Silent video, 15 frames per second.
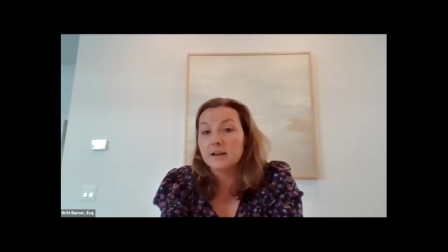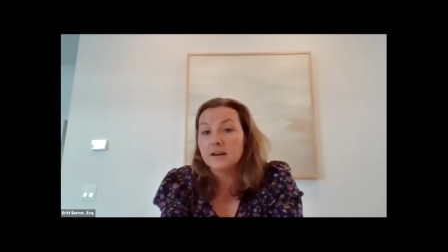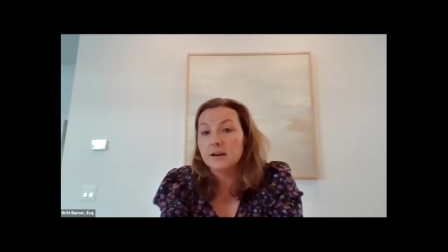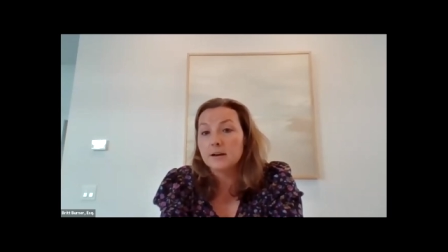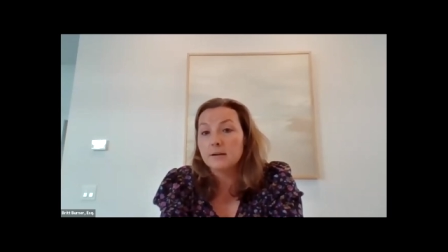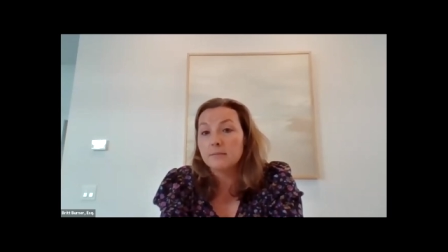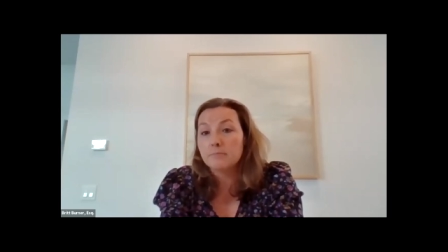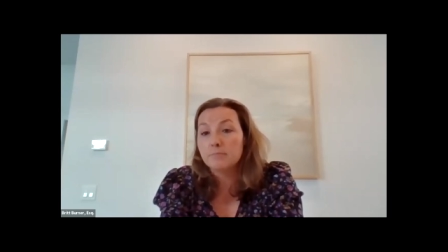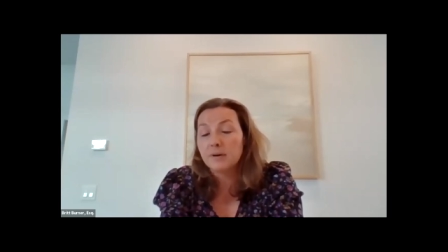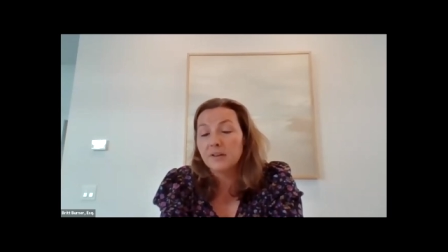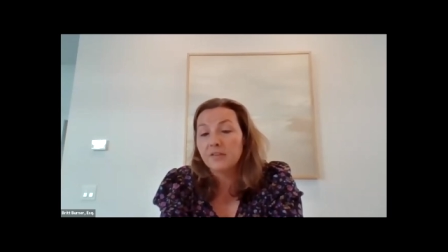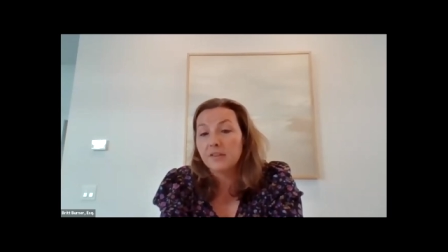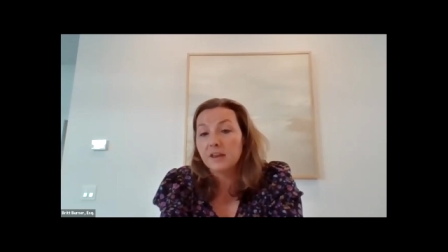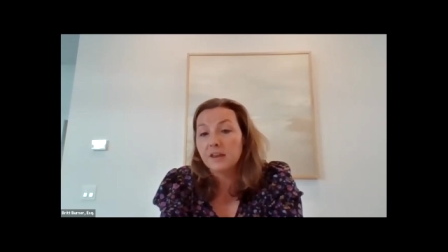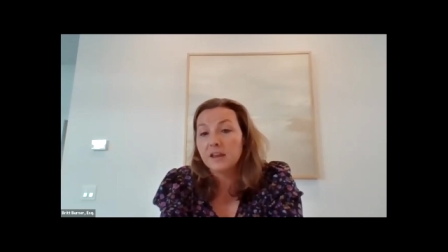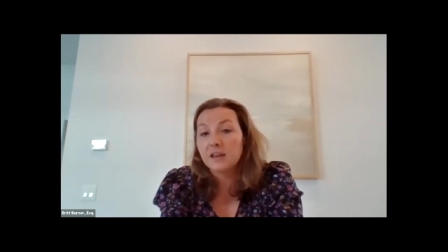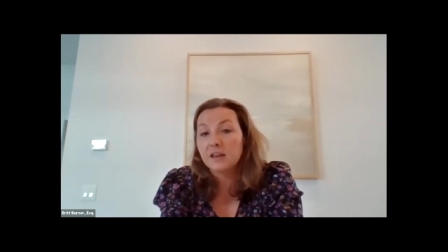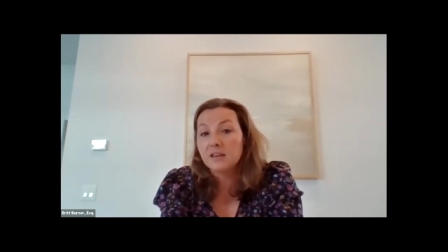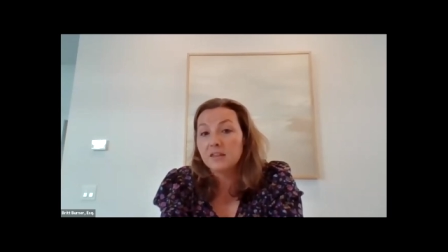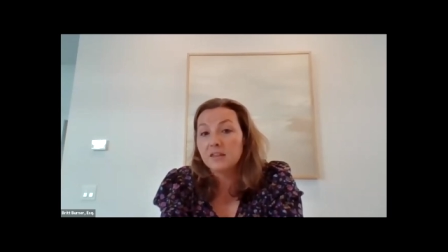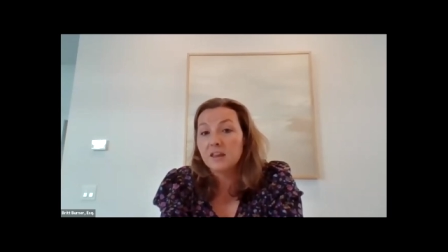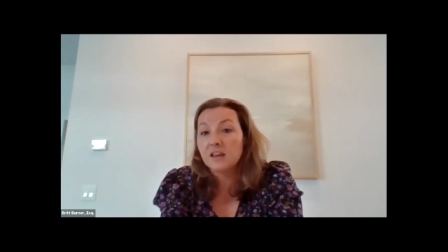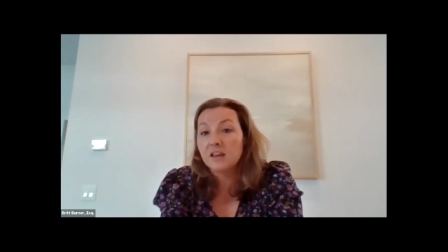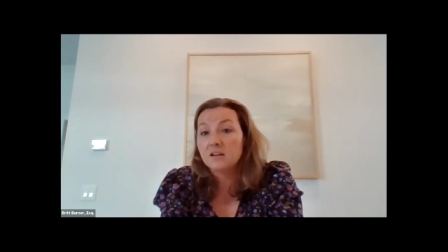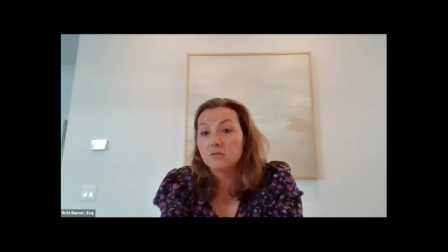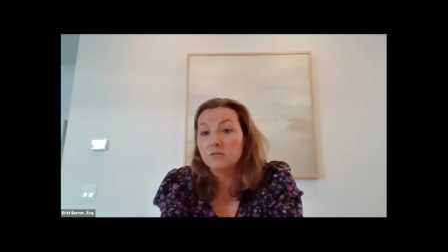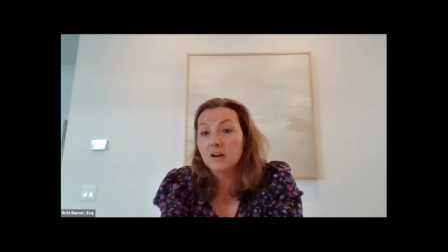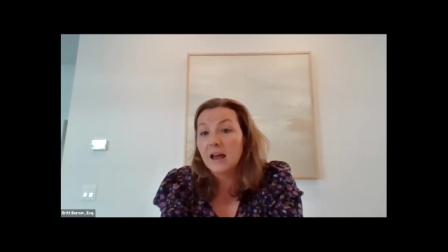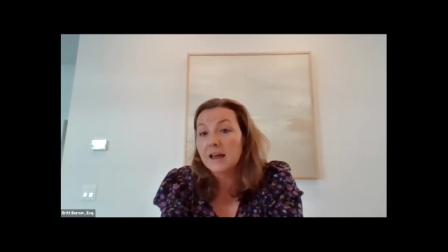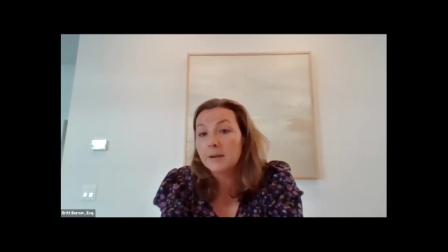um, but they, they
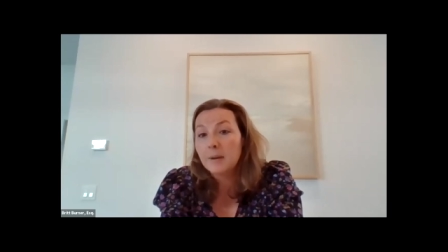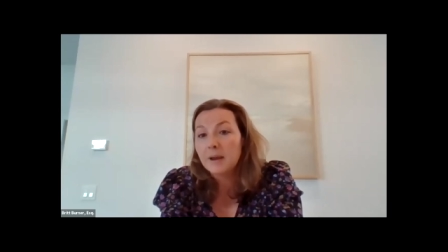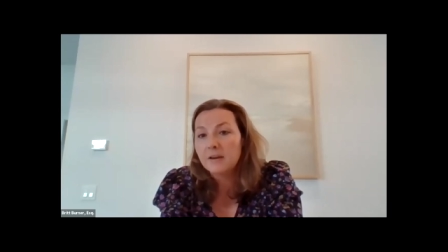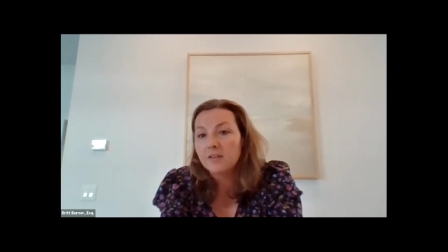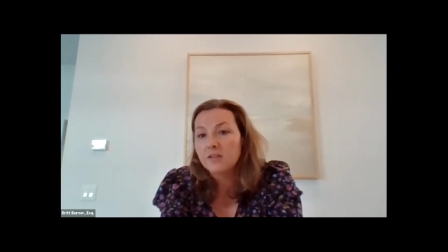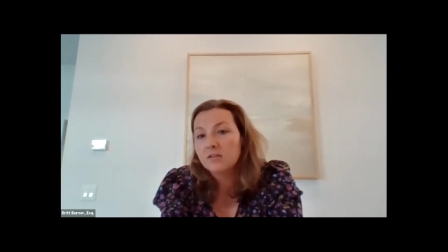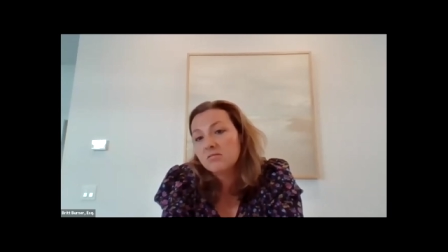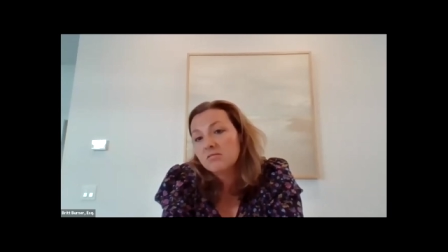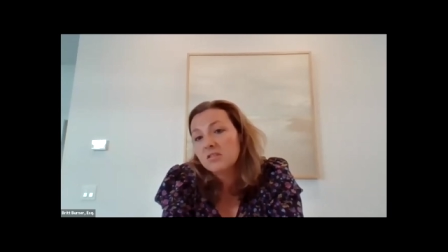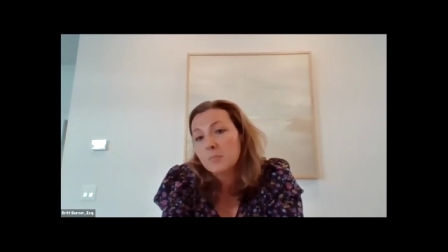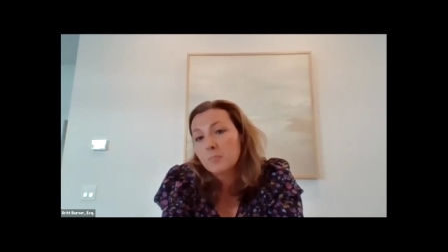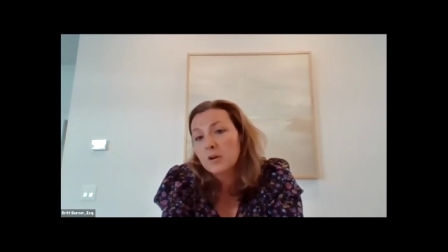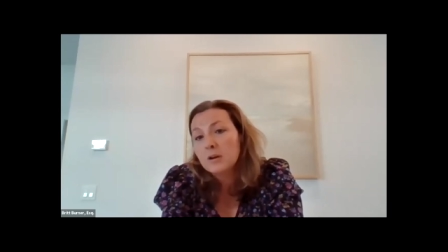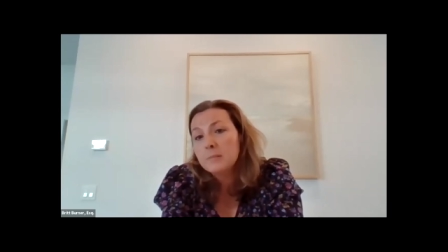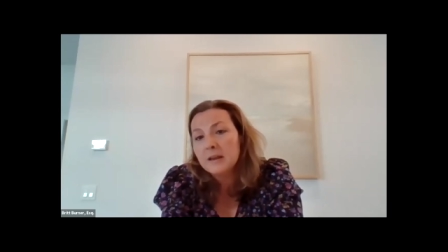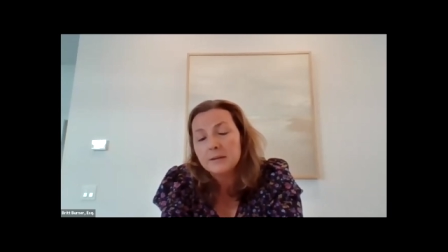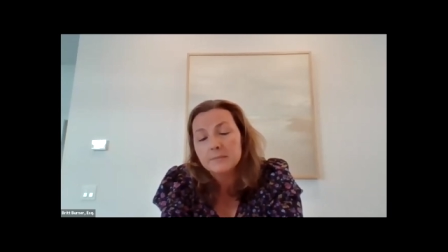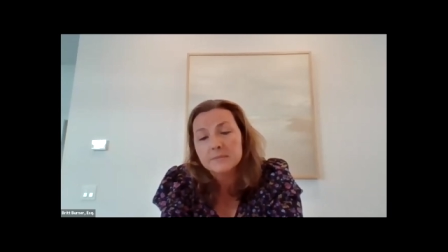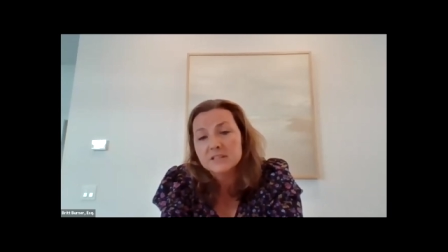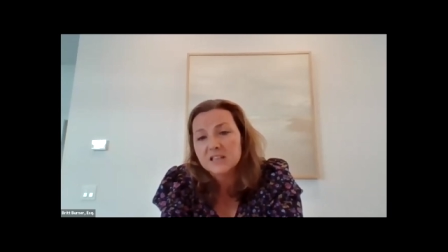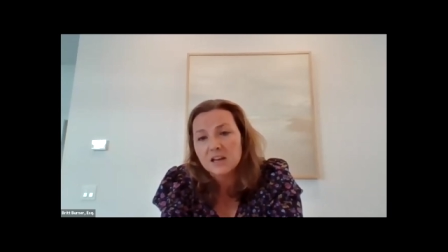don't know how to pay the premiums.